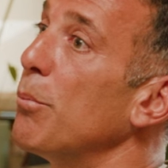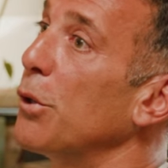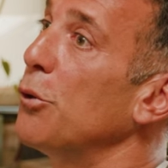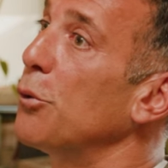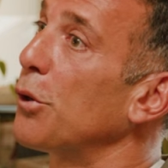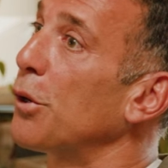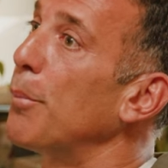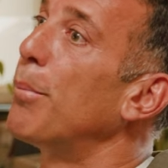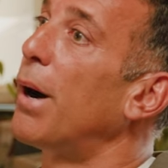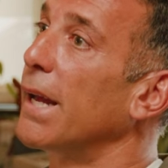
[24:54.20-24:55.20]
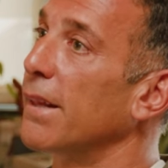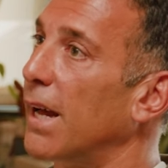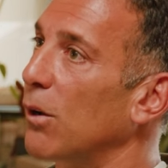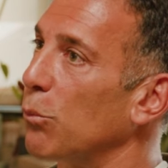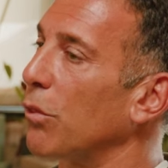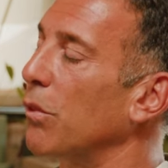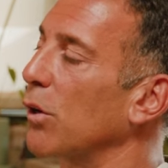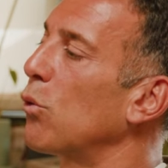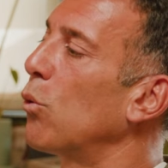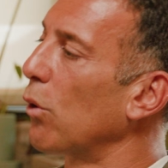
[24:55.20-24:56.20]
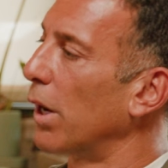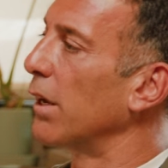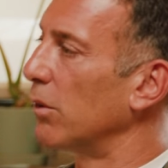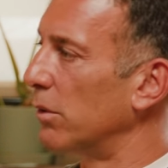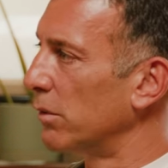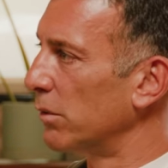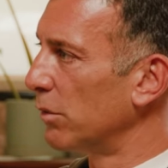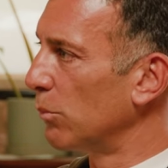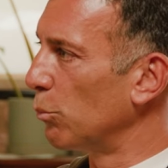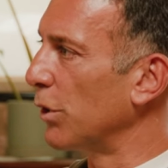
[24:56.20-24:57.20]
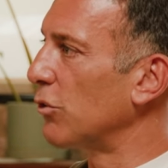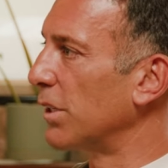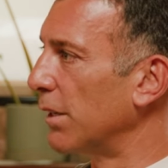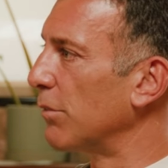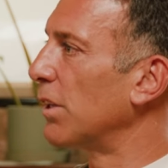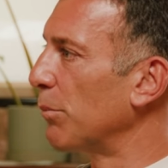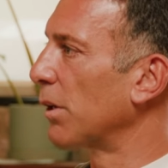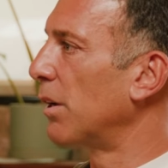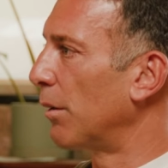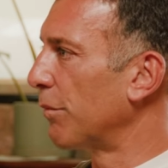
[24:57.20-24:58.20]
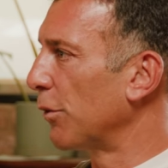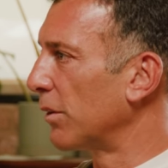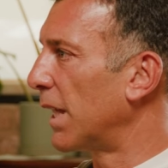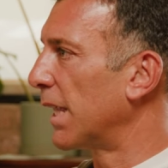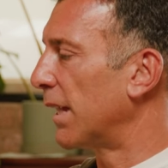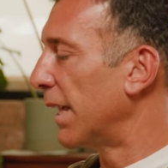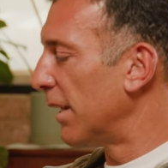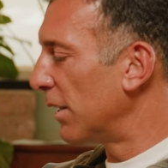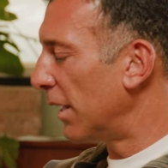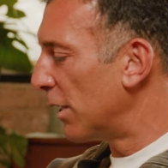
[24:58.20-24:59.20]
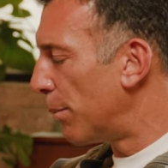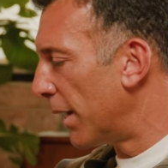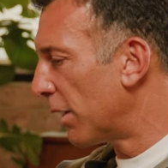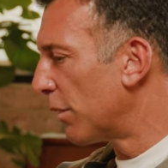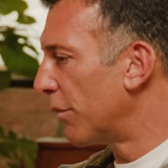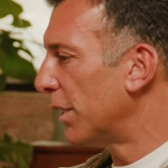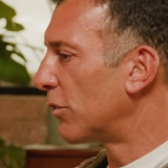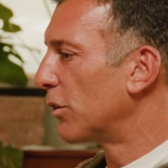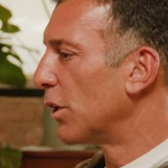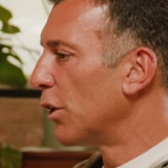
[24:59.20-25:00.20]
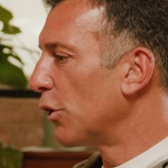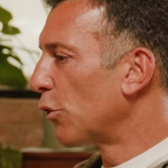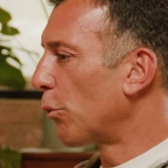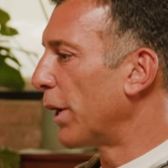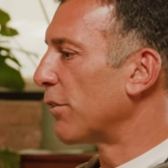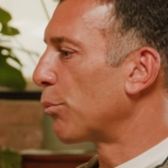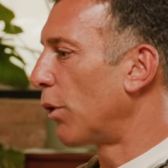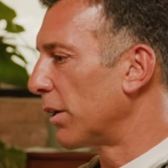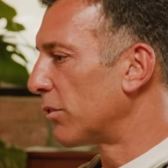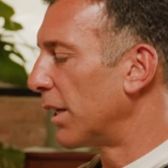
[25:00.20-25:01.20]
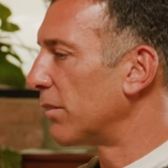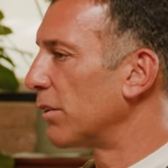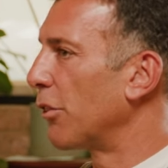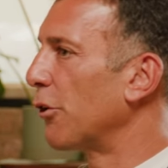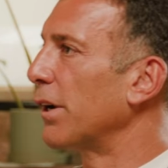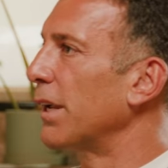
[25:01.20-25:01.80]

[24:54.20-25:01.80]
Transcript: When you combine that with the Accor angle which gives them the comfort that, independent of this creative process, there